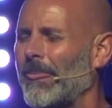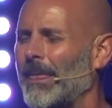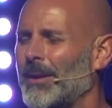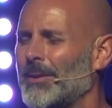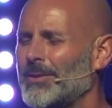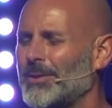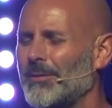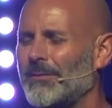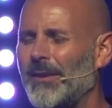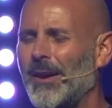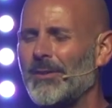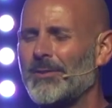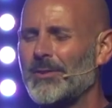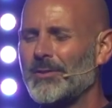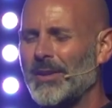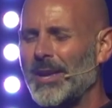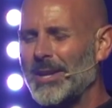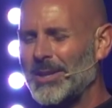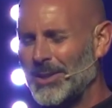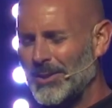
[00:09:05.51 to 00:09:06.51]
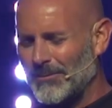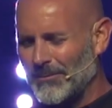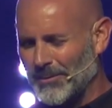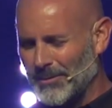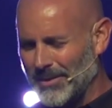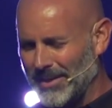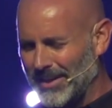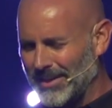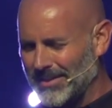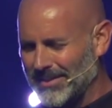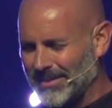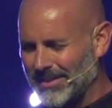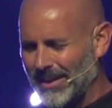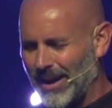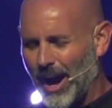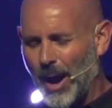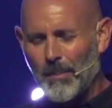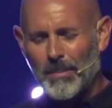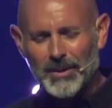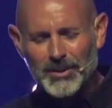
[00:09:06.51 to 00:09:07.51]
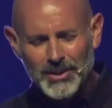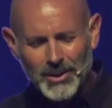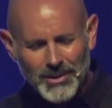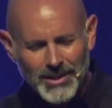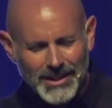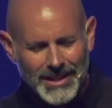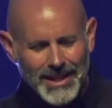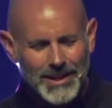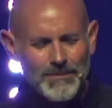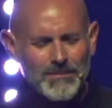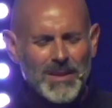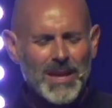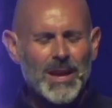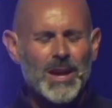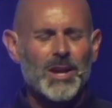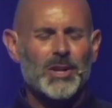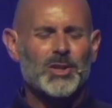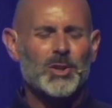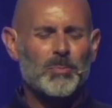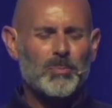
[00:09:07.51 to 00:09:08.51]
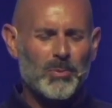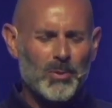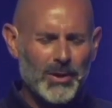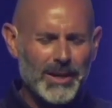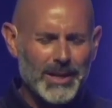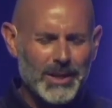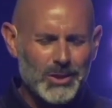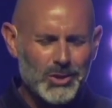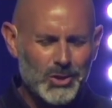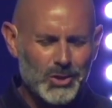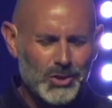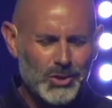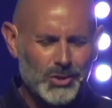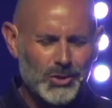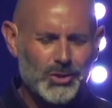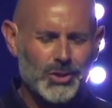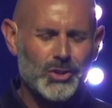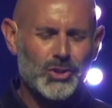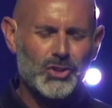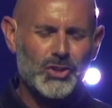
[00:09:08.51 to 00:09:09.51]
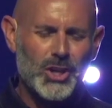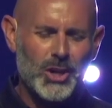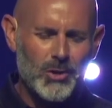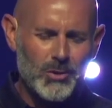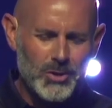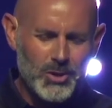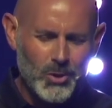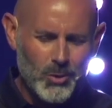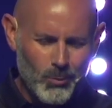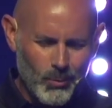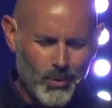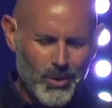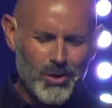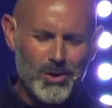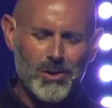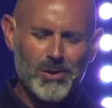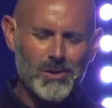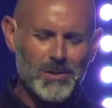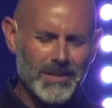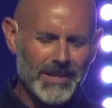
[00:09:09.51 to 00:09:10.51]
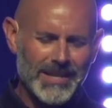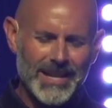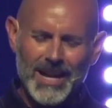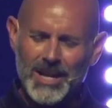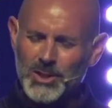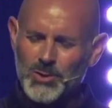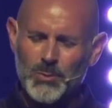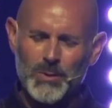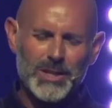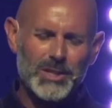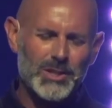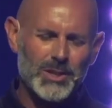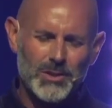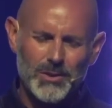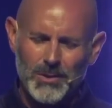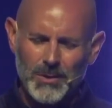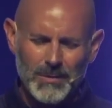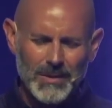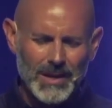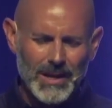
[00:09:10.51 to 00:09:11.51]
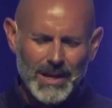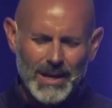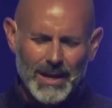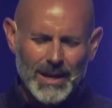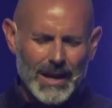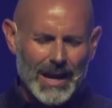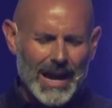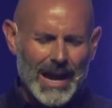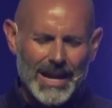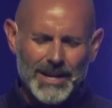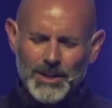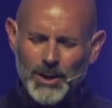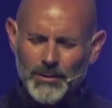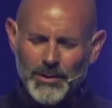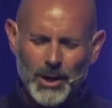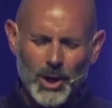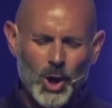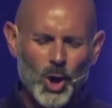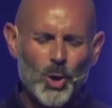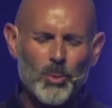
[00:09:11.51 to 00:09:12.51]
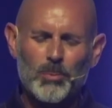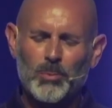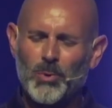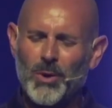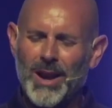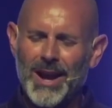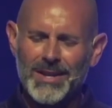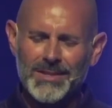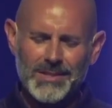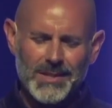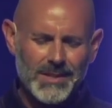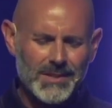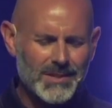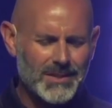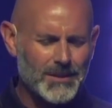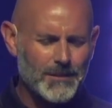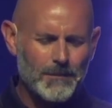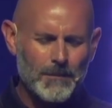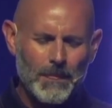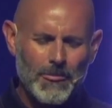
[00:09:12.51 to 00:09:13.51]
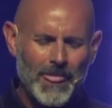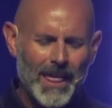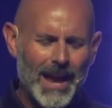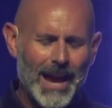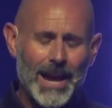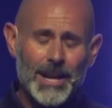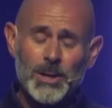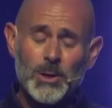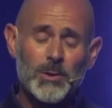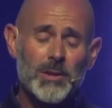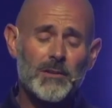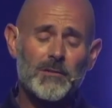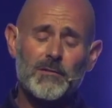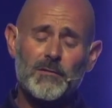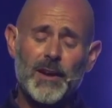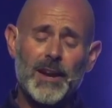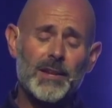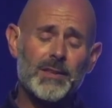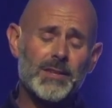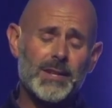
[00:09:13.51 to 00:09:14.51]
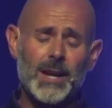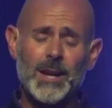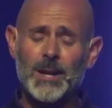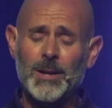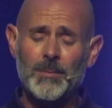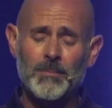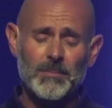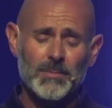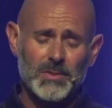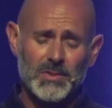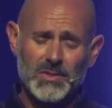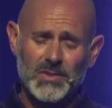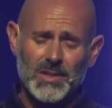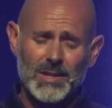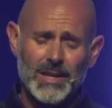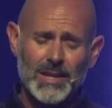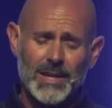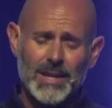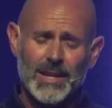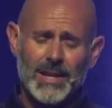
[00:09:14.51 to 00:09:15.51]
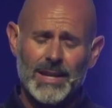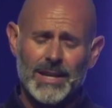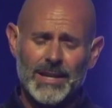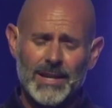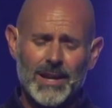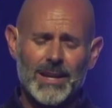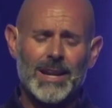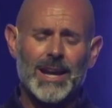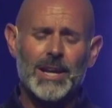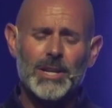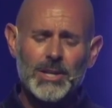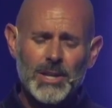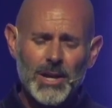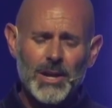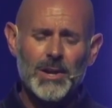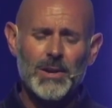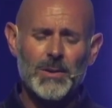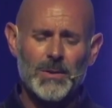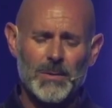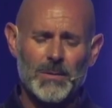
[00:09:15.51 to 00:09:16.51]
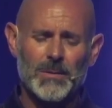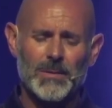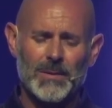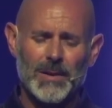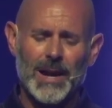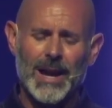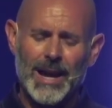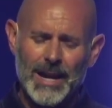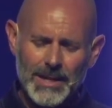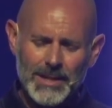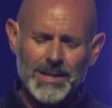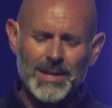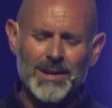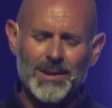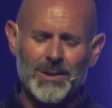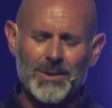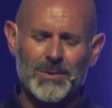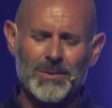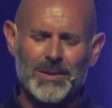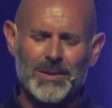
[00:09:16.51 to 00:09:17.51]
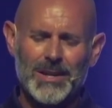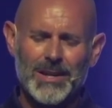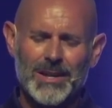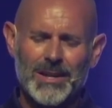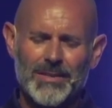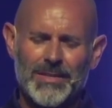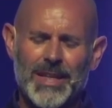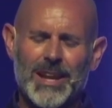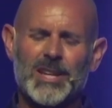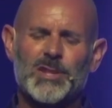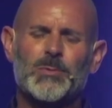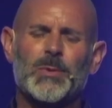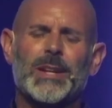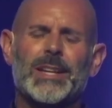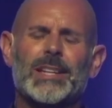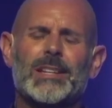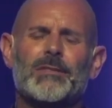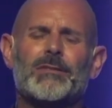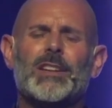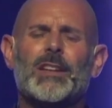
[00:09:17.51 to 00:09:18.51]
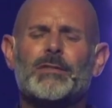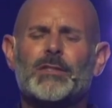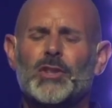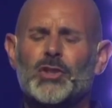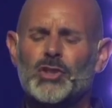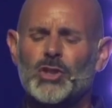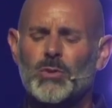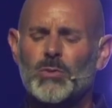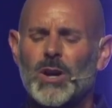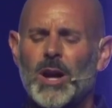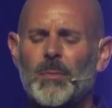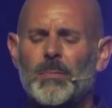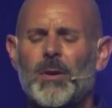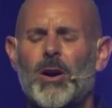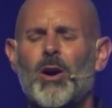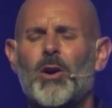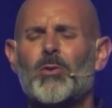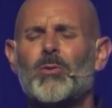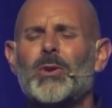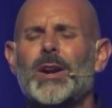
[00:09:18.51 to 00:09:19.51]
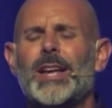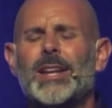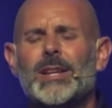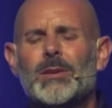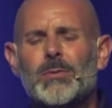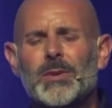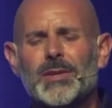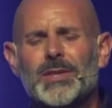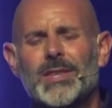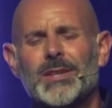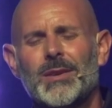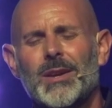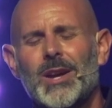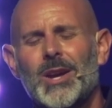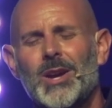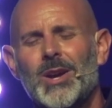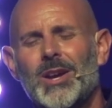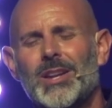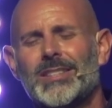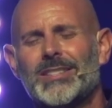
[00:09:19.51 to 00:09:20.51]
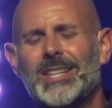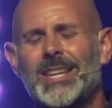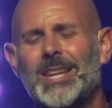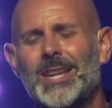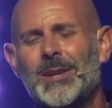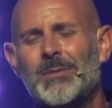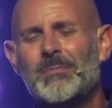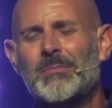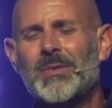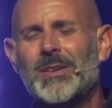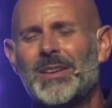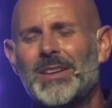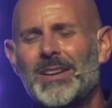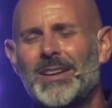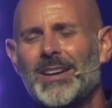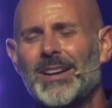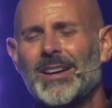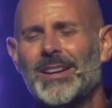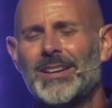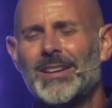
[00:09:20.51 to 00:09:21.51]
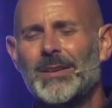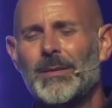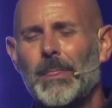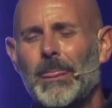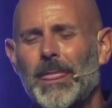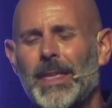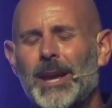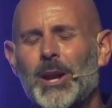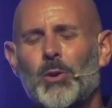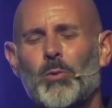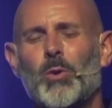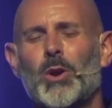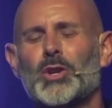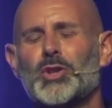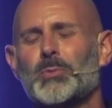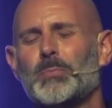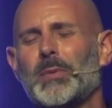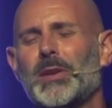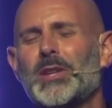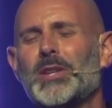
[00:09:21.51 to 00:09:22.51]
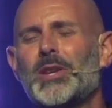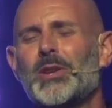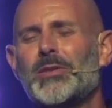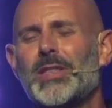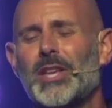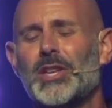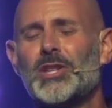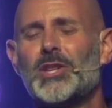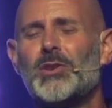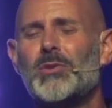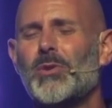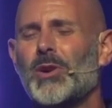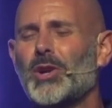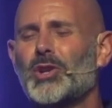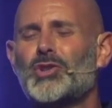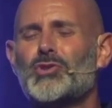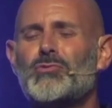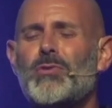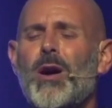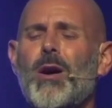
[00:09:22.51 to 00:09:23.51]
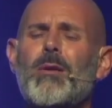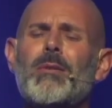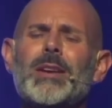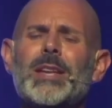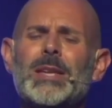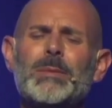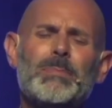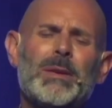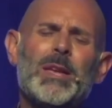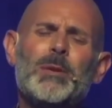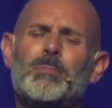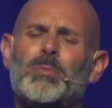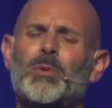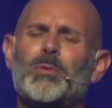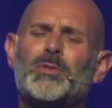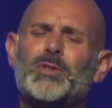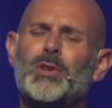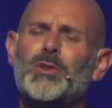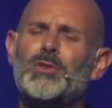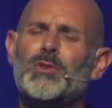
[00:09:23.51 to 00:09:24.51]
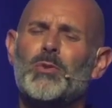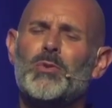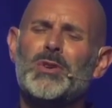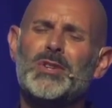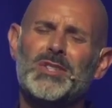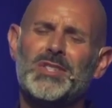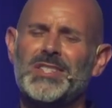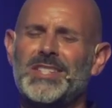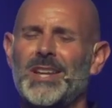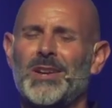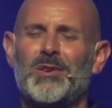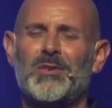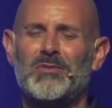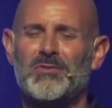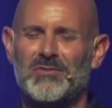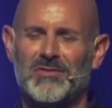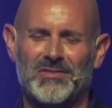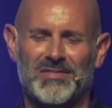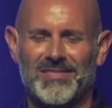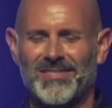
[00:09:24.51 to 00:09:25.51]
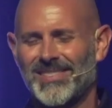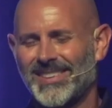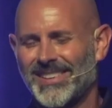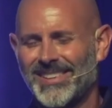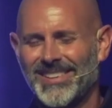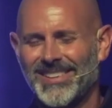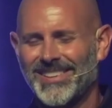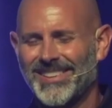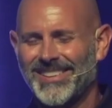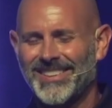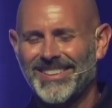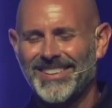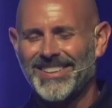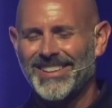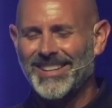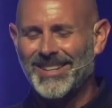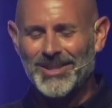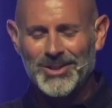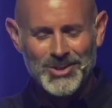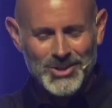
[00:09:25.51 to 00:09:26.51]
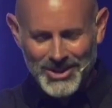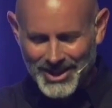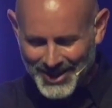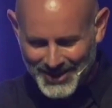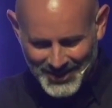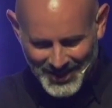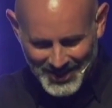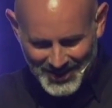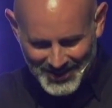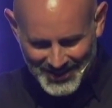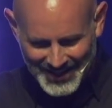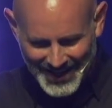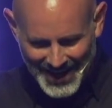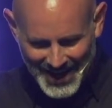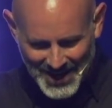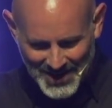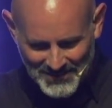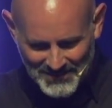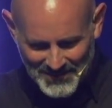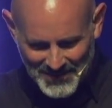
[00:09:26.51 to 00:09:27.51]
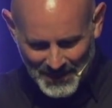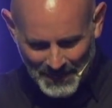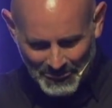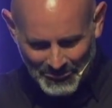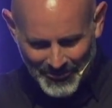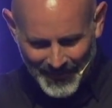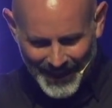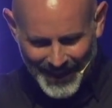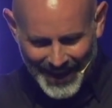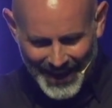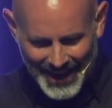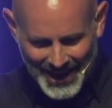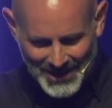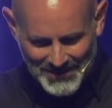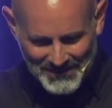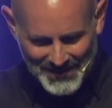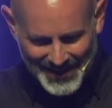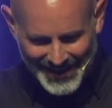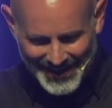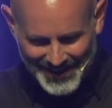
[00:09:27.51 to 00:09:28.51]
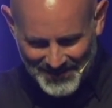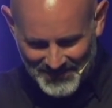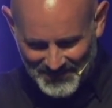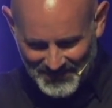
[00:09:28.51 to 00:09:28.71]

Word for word: So, Father, thank you for this opportunity to preach, to share your word. And as we do, I know that hope rises. I know that faith comes. And God, I know, I know that as we have lifted you up already with the team here worshiping you, that you are drawing people to yourself. In Jesus' name, amen.